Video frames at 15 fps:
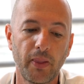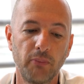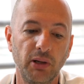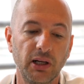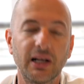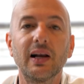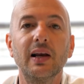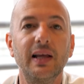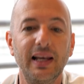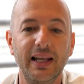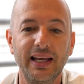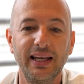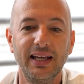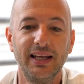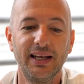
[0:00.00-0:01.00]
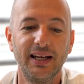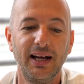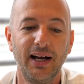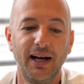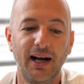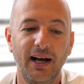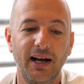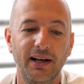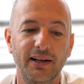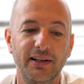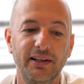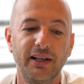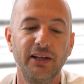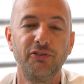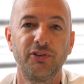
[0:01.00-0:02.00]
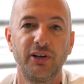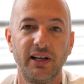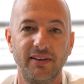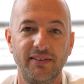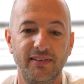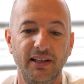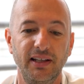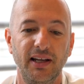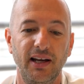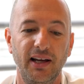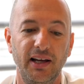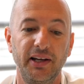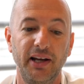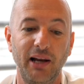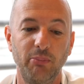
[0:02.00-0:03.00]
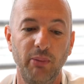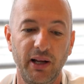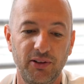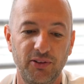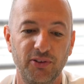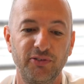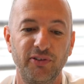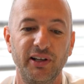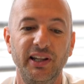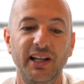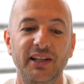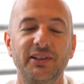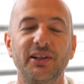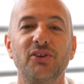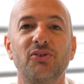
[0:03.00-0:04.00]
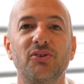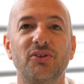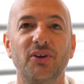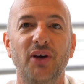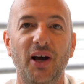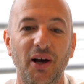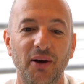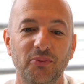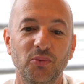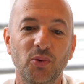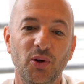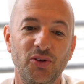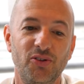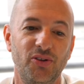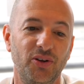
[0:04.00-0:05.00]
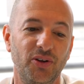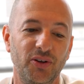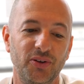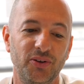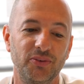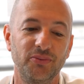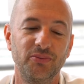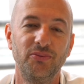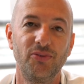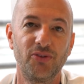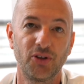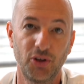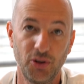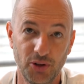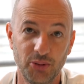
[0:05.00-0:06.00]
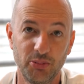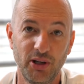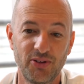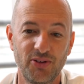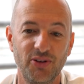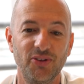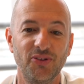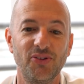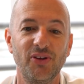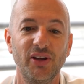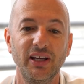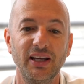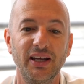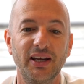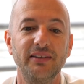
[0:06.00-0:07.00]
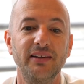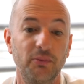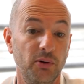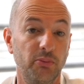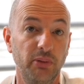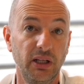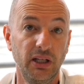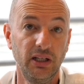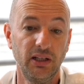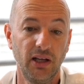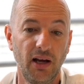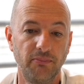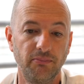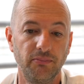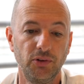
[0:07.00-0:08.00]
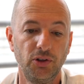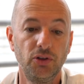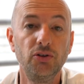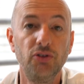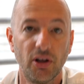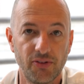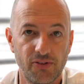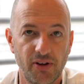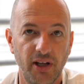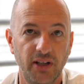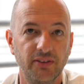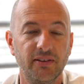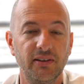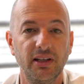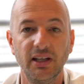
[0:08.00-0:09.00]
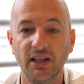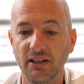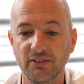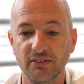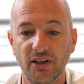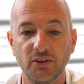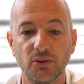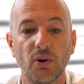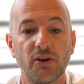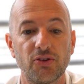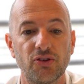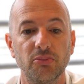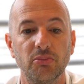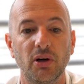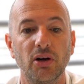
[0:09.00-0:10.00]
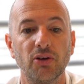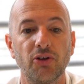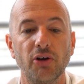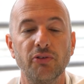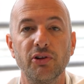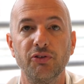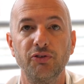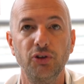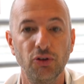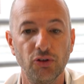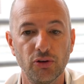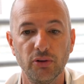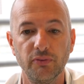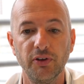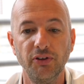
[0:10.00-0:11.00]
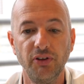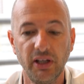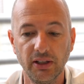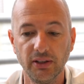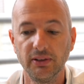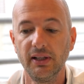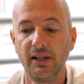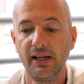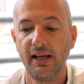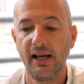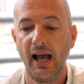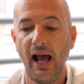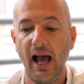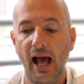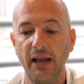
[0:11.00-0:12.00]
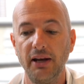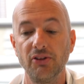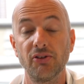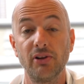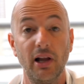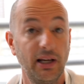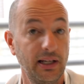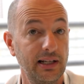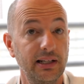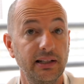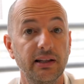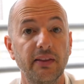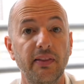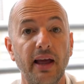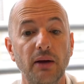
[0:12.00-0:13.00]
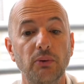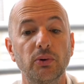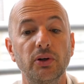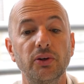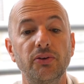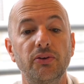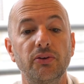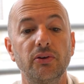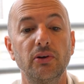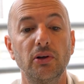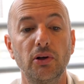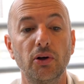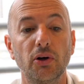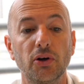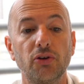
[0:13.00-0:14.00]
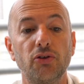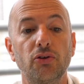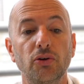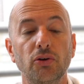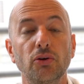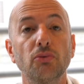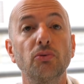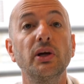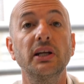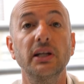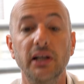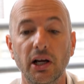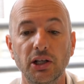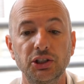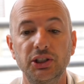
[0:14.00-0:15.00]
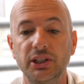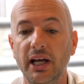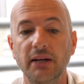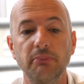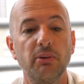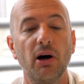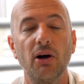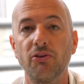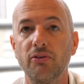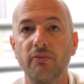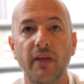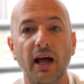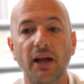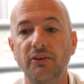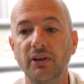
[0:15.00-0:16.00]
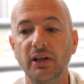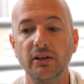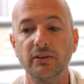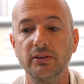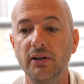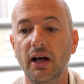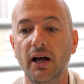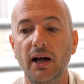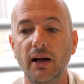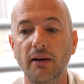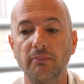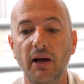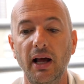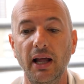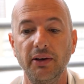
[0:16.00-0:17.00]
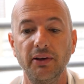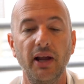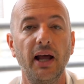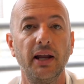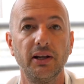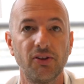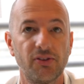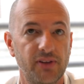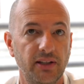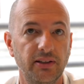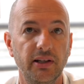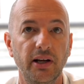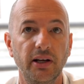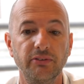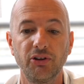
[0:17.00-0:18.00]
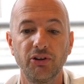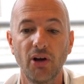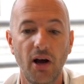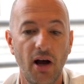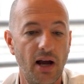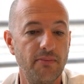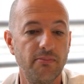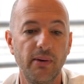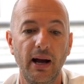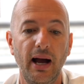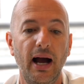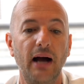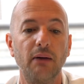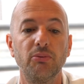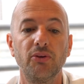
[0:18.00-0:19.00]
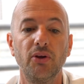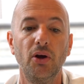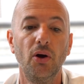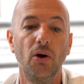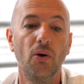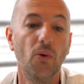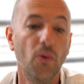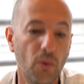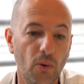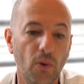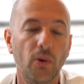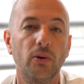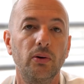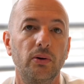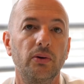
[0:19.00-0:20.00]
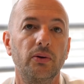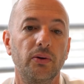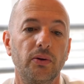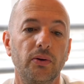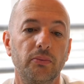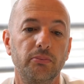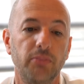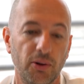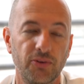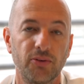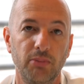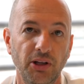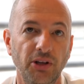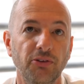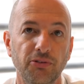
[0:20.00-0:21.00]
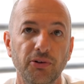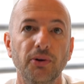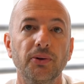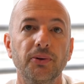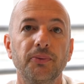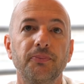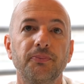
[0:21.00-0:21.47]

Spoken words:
But clearly, if Cristina and Alberto Fernandez were to secure the presidency, there would be huge uncertainty and question marks over the future of the deal. And it's likely that they would look to renegotiate parts of that deal and extend it time, perhaps, or possibly default.